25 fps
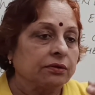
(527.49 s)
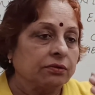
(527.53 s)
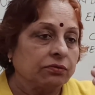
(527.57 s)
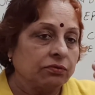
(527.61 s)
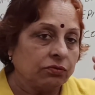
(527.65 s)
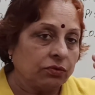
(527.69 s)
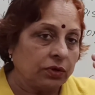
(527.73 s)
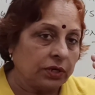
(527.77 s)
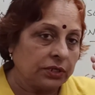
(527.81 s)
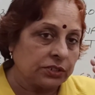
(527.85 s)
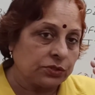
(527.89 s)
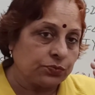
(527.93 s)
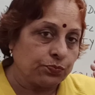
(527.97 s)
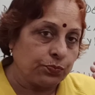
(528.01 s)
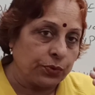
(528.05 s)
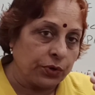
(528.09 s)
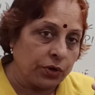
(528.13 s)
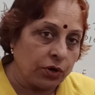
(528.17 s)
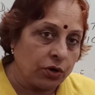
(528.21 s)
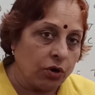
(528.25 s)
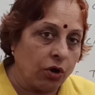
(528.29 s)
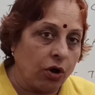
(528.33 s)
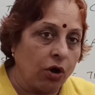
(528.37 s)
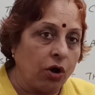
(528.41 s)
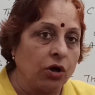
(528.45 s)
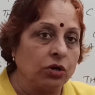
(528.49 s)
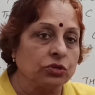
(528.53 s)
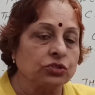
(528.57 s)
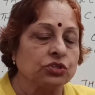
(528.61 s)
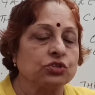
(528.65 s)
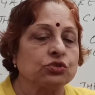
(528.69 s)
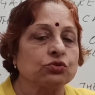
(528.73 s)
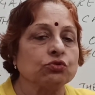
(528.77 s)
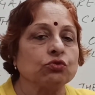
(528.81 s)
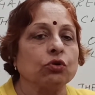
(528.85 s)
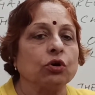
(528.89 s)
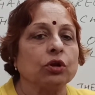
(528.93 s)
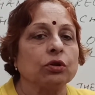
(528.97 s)
was
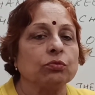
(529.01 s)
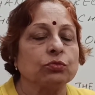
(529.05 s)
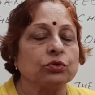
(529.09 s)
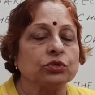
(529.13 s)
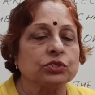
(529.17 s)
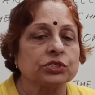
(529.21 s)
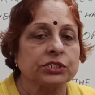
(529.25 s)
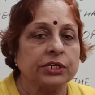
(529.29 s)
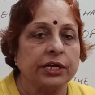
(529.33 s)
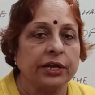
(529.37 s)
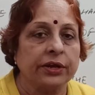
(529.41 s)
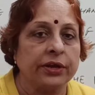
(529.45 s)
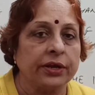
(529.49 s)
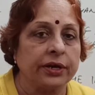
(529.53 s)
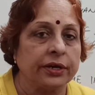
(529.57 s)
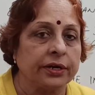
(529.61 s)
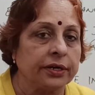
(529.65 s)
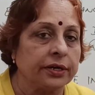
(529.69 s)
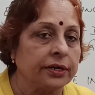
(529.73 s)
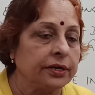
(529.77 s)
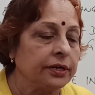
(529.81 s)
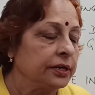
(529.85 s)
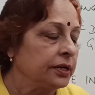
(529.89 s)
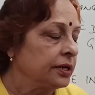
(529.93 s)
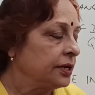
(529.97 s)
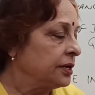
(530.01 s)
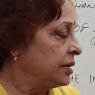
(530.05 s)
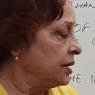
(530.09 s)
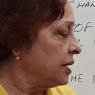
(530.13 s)
prolonged to almost a year.